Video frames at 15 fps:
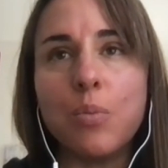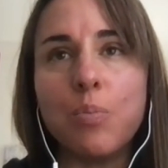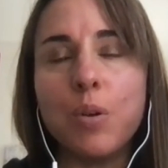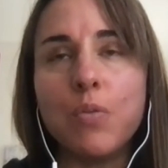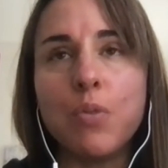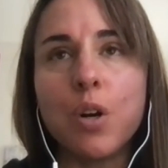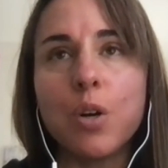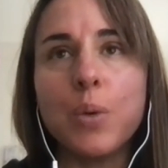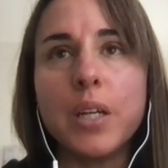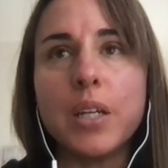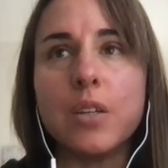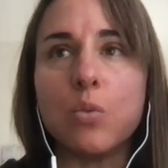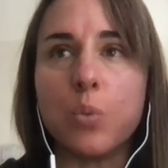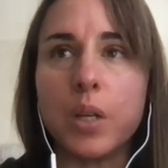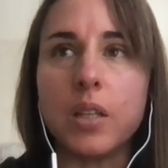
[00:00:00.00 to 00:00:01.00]
before we
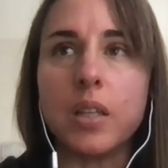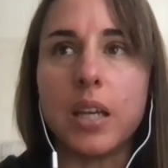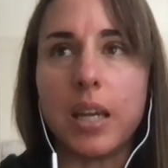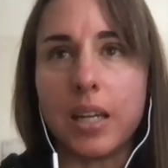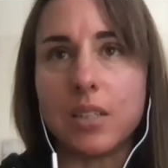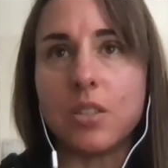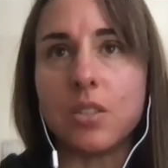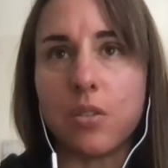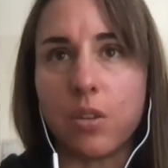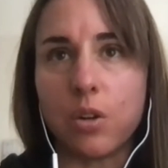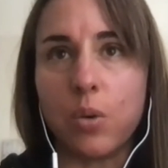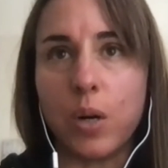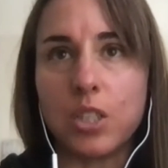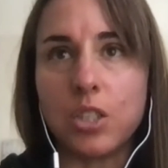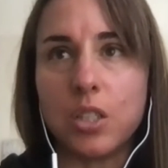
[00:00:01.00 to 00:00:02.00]
can really answer the
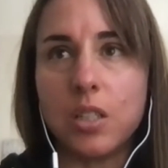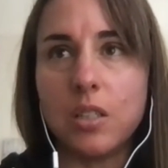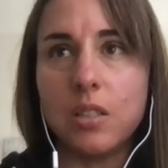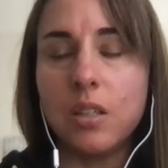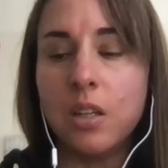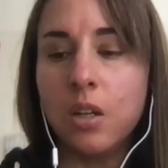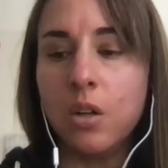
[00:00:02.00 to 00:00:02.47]
question,